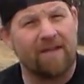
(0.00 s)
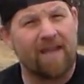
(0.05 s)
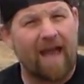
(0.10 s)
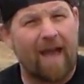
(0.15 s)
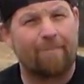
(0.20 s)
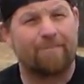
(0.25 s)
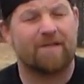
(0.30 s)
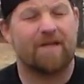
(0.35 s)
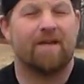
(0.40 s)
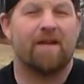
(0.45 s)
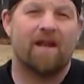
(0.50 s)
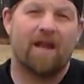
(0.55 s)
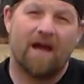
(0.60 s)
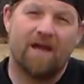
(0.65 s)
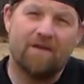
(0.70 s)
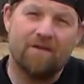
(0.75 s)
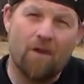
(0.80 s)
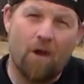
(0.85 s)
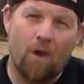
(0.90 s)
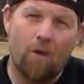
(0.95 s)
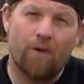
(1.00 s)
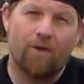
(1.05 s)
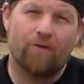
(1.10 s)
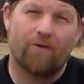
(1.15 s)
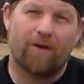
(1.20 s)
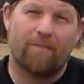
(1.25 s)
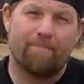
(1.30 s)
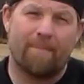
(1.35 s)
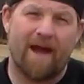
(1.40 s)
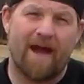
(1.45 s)
laps in, and I know it'll
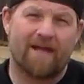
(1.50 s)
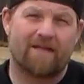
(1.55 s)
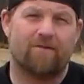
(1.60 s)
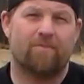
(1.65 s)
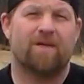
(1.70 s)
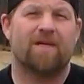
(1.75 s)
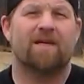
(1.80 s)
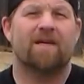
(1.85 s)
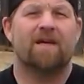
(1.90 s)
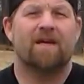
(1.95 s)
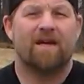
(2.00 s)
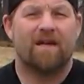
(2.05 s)
come back to me,